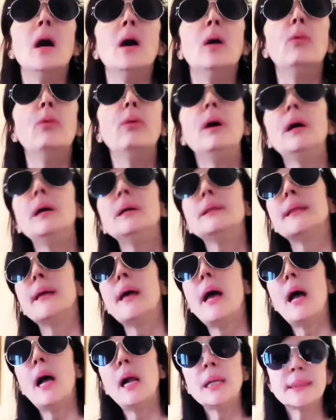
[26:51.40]
What
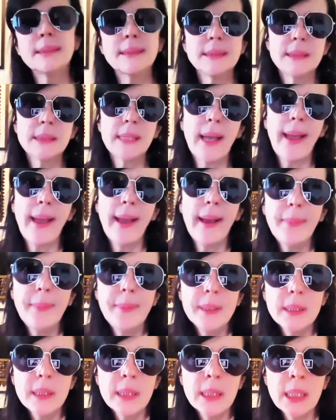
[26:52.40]
else is
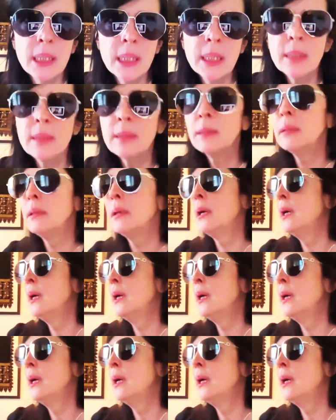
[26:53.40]
happening?